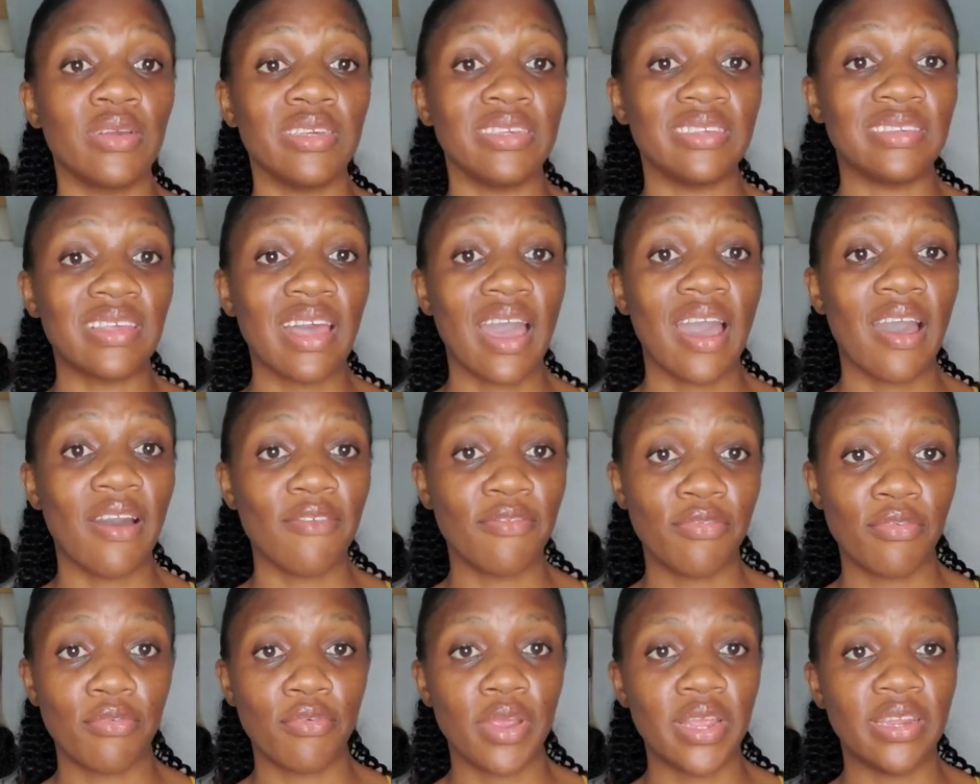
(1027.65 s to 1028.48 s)
is
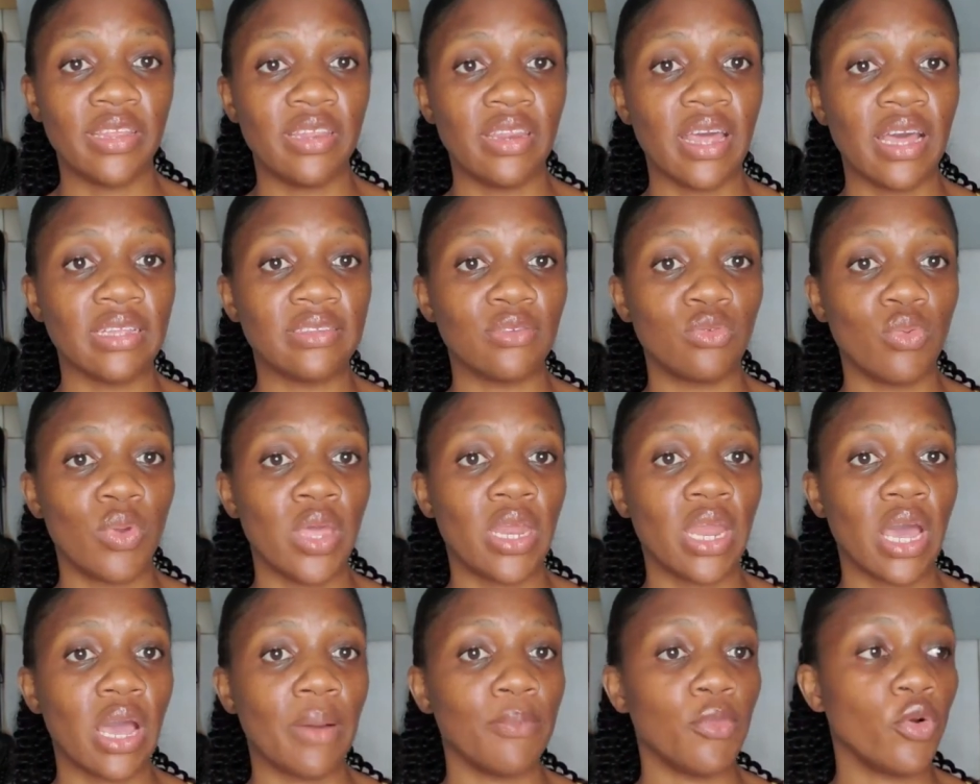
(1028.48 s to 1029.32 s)
half ready, that's
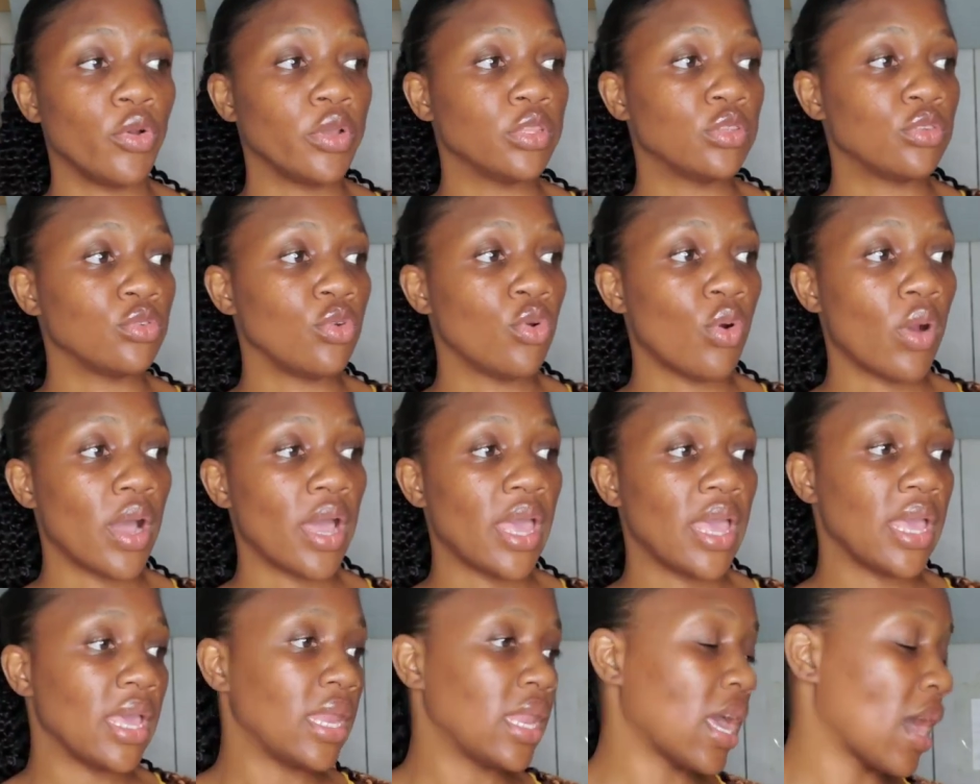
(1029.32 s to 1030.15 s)
when I'm going to go
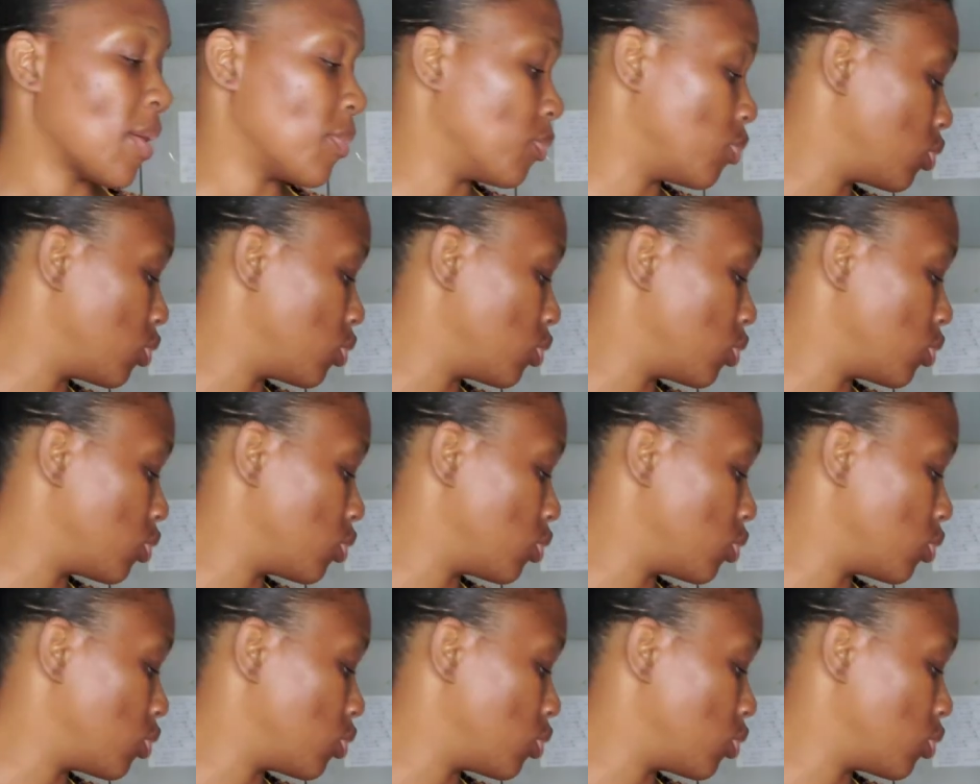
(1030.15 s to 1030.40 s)
ahead and